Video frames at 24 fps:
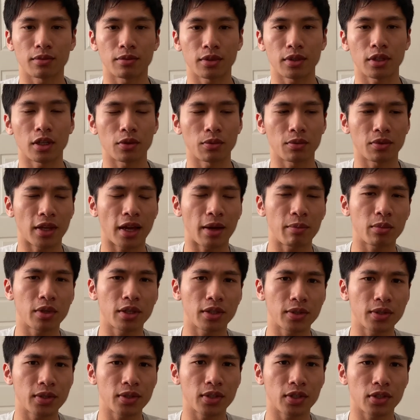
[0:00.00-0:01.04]
uh, that
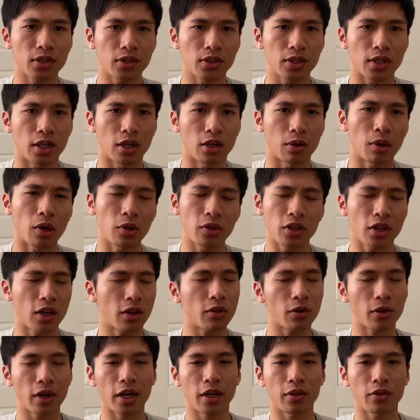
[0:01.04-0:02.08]
means, uh, on the
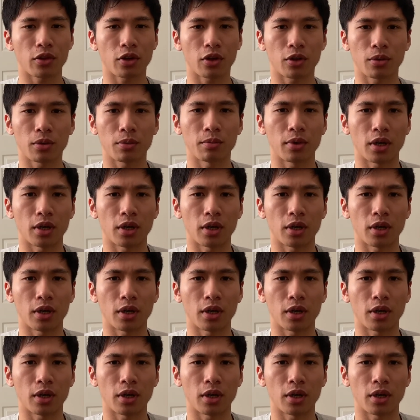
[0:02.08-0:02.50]
other hand, though,